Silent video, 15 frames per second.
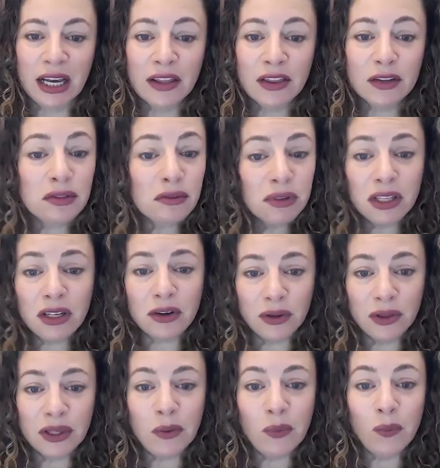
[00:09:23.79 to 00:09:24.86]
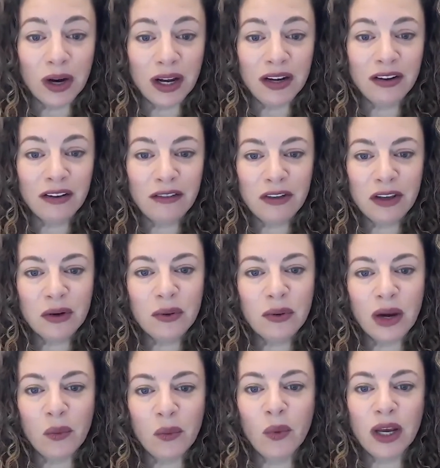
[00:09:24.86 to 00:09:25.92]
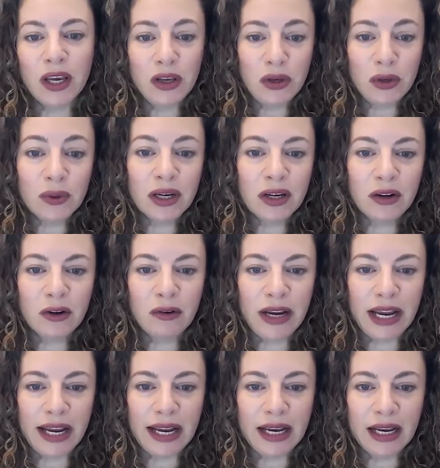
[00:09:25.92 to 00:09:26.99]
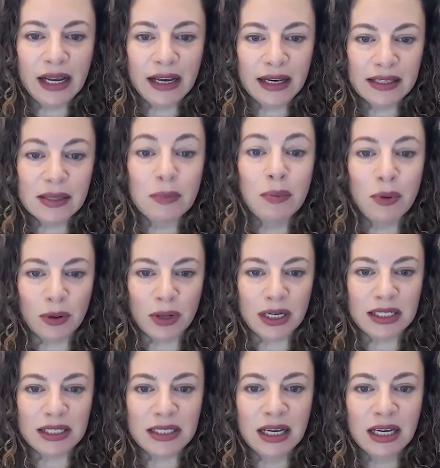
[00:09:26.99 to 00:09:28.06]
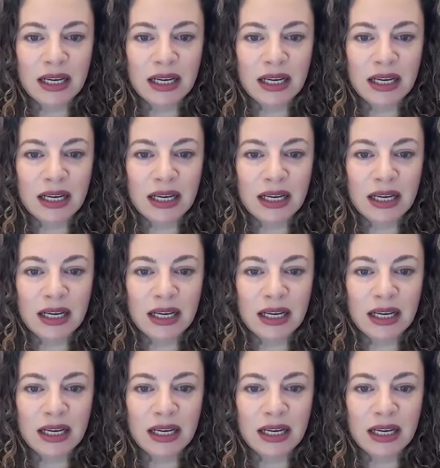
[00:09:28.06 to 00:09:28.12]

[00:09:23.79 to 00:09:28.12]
There's really only one of you, and what you can create is important.